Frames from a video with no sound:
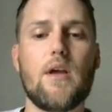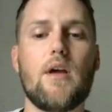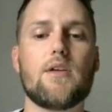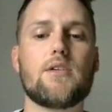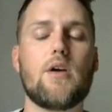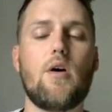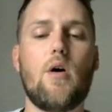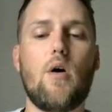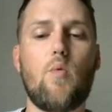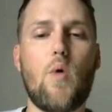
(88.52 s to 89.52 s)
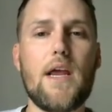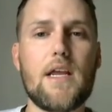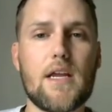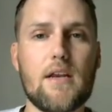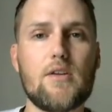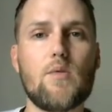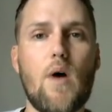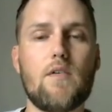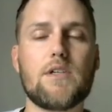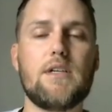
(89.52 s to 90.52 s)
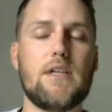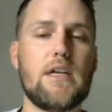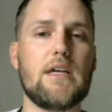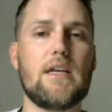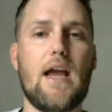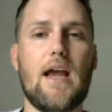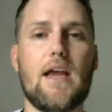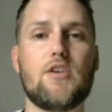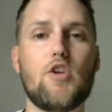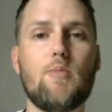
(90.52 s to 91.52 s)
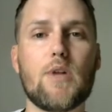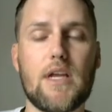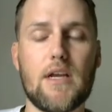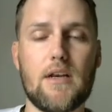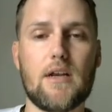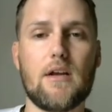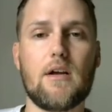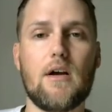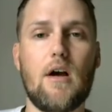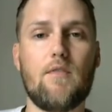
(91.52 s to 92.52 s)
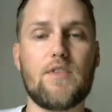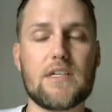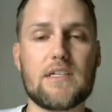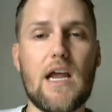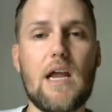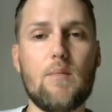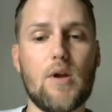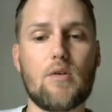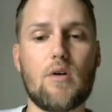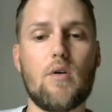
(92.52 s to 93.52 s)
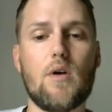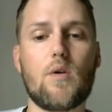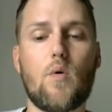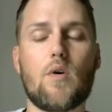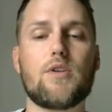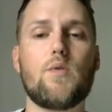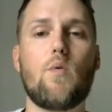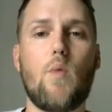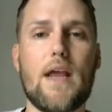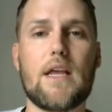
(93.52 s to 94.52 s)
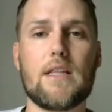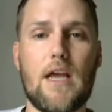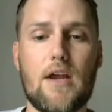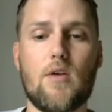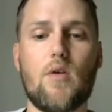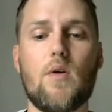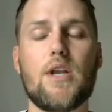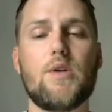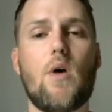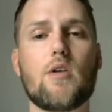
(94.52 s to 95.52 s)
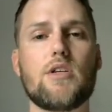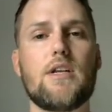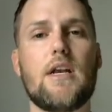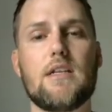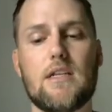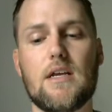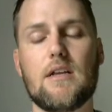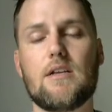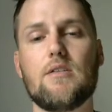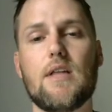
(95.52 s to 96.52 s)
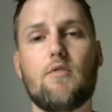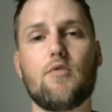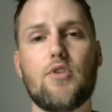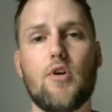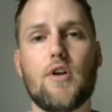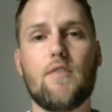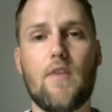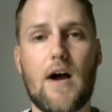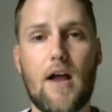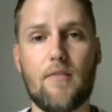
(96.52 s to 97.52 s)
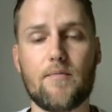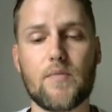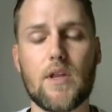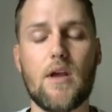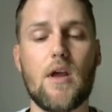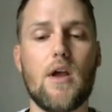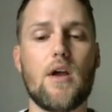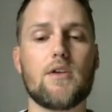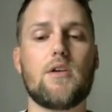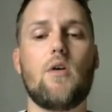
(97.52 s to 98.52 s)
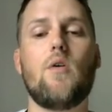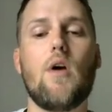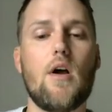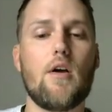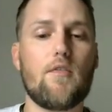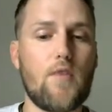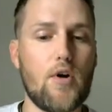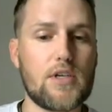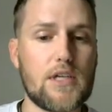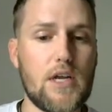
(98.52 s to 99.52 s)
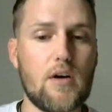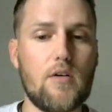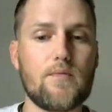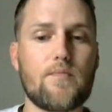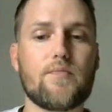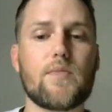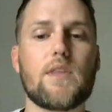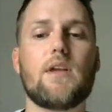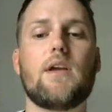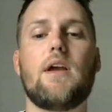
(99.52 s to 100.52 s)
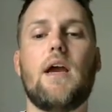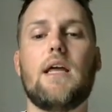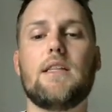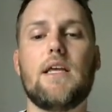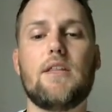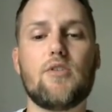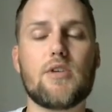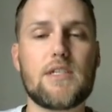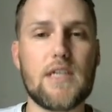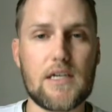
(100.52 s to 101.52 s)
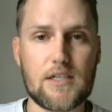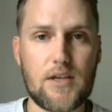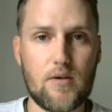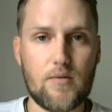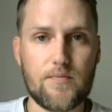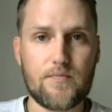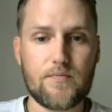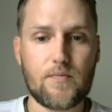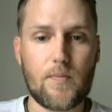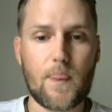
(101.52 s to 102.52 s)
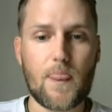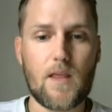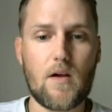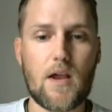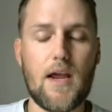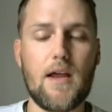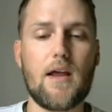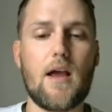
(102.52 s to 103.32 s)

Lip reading: So awaken, you obviously need a duplicate of the same hero in order to awaken that hero. And you also need it to get to level 35. So first skill, and then your sixth skill. Okay?